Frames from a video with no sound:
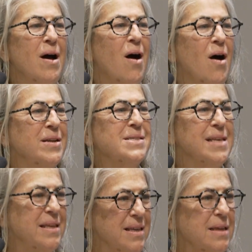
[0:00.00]

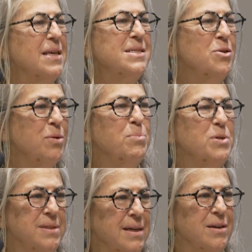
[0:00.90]
Honestly, this year in
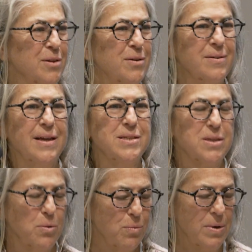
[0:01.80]
particular, it's
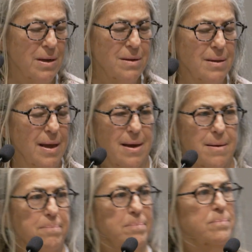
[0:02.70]
a
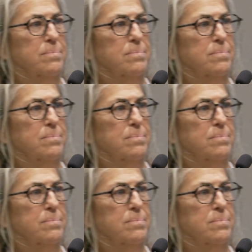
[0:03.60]
real